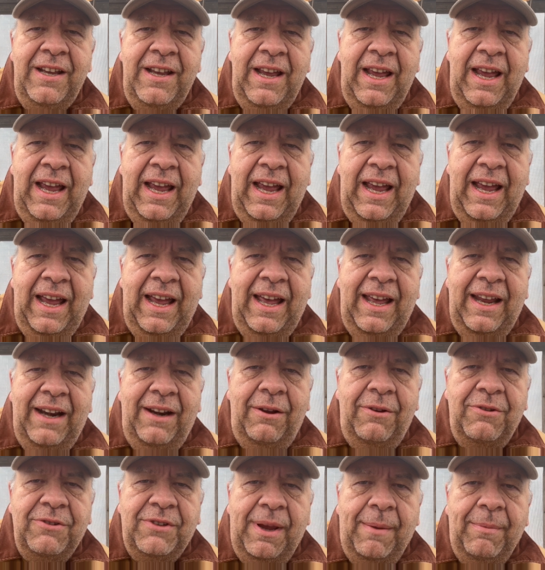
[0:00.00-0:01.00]
and
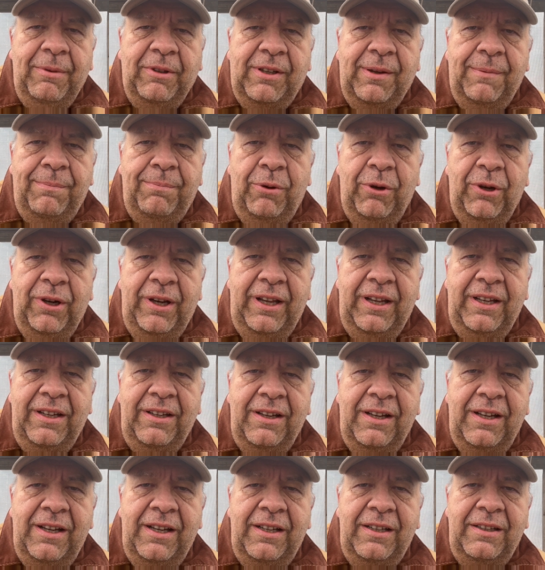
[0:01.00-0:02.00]
I was able to put in,
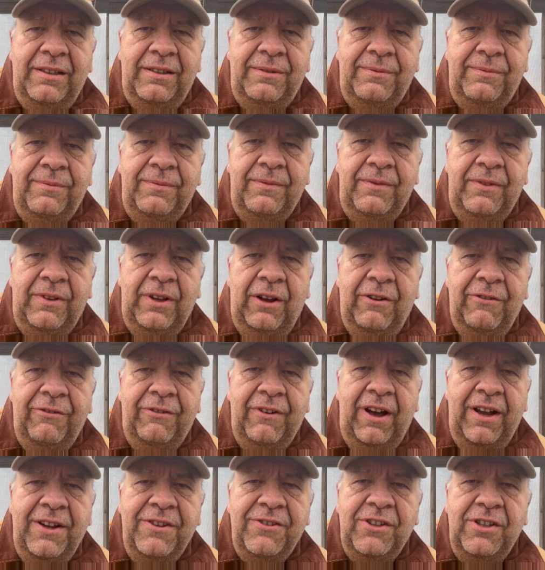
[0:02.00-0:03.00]

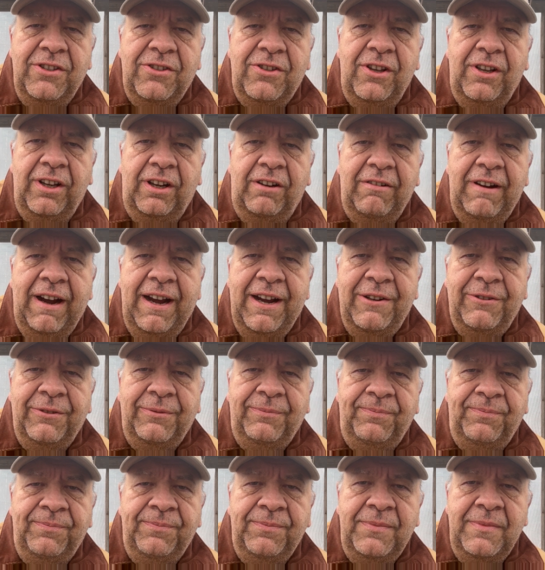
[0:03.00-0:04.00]
vines into the ground.